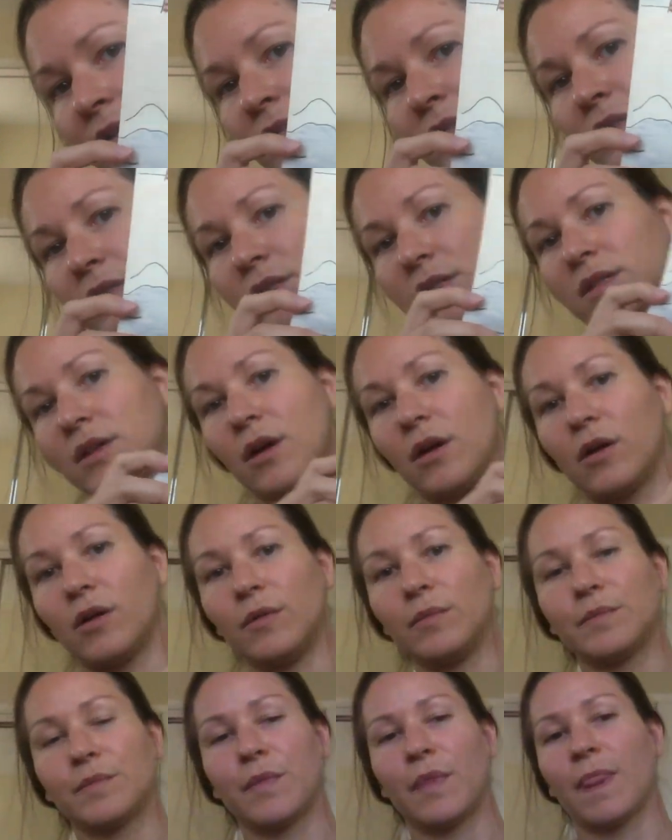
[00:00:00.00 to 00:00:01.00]

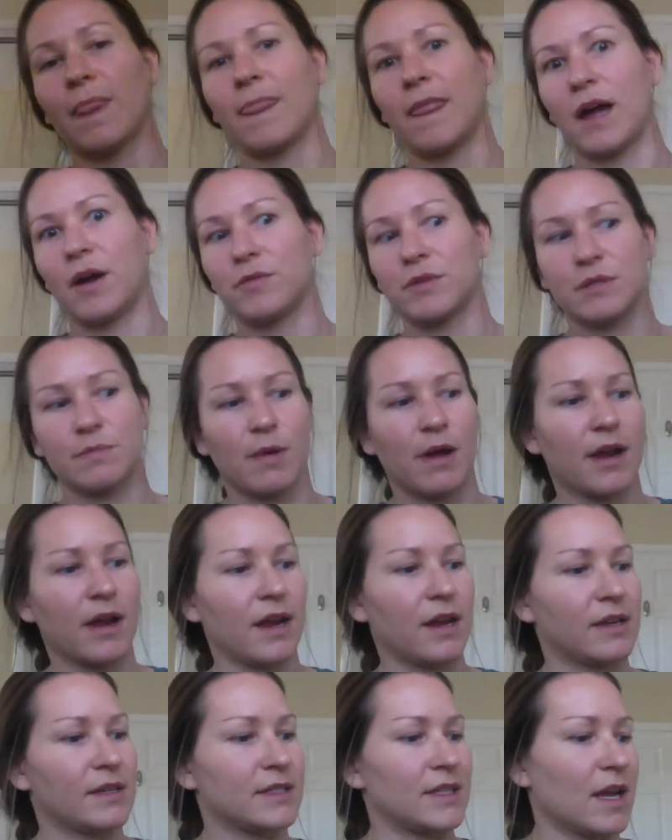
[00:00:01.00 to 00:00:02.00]
So that was my
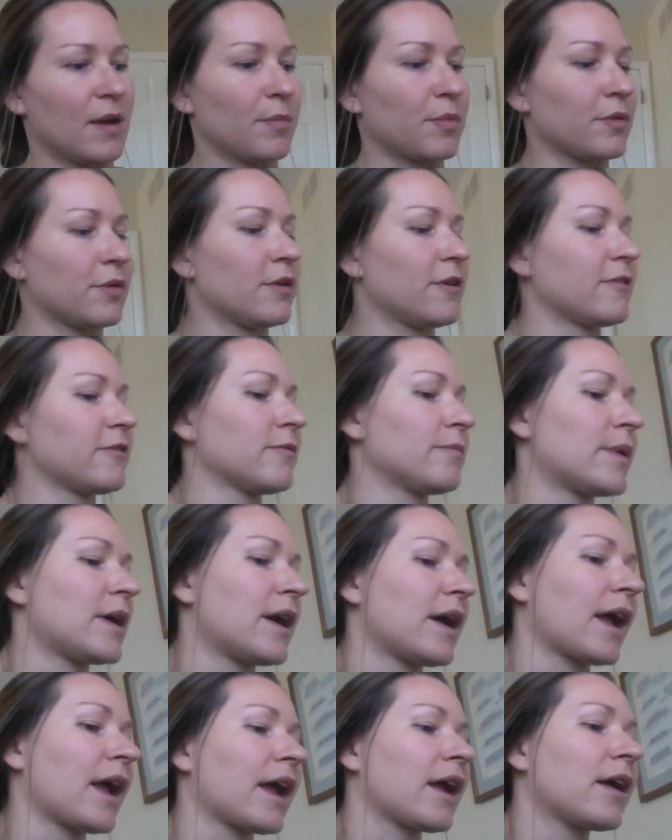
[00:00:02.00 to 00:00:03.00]
example of
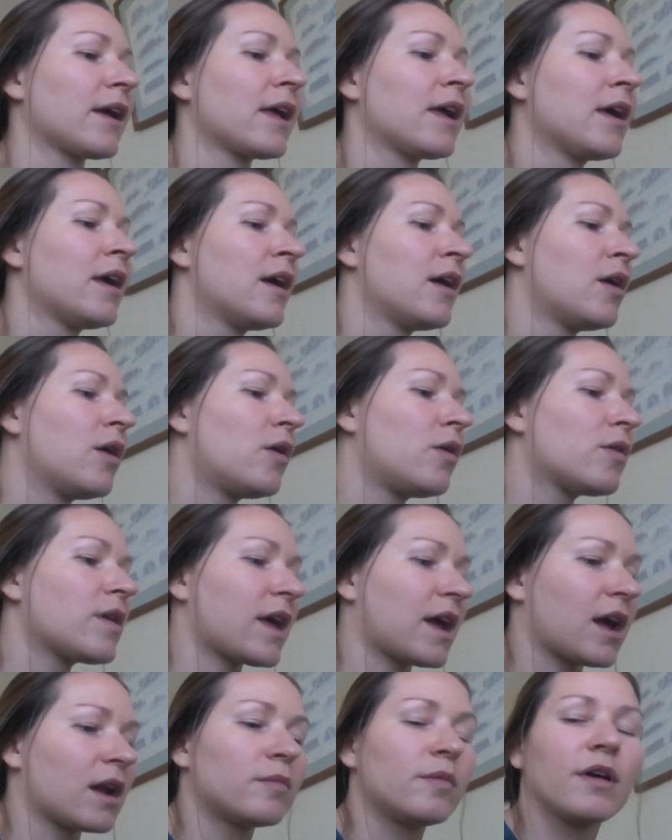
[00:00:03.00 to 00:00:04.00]
my own
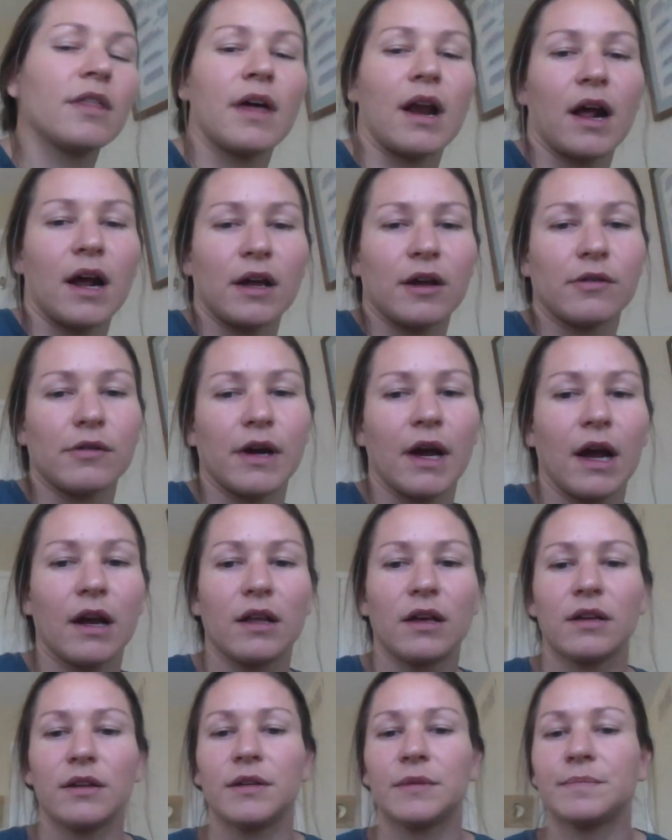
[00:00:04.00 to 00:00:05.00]
animal that I
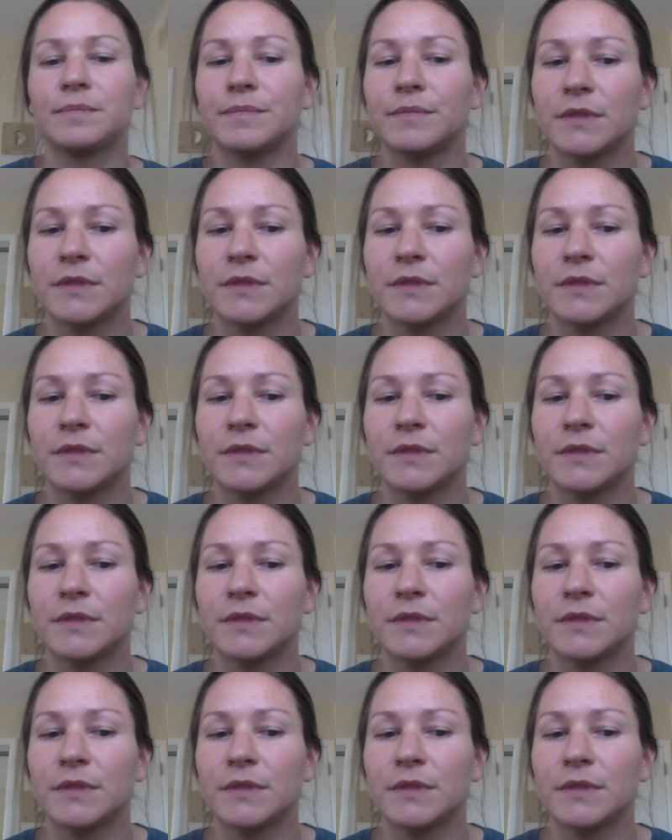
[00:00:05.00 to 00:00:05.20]
created.